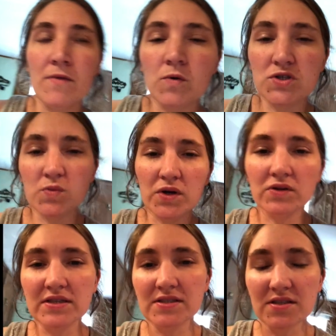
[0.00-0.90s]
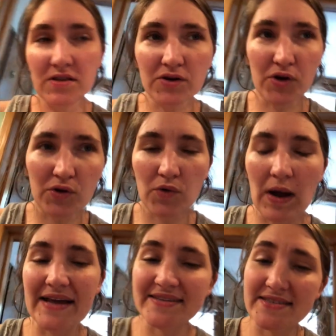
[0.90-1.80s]
was wheeled into the neuro
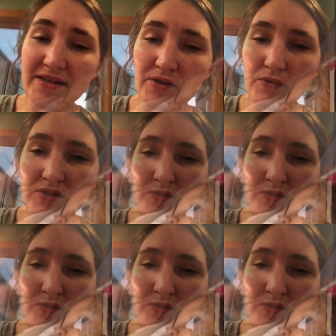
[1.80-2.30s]
ICU,